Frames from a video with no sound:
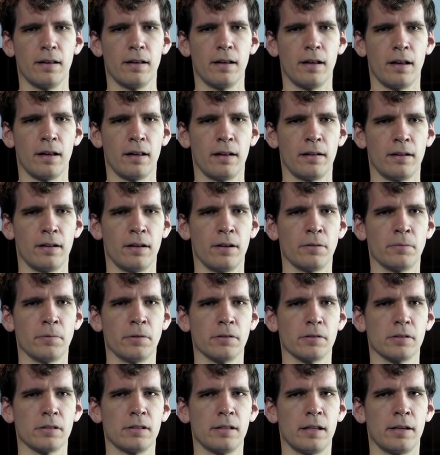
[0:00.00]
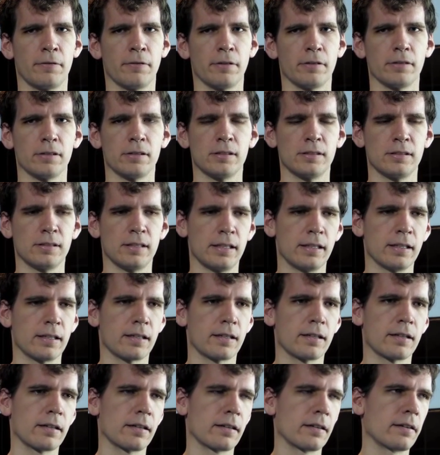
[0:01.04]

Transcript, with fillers: and almost never sick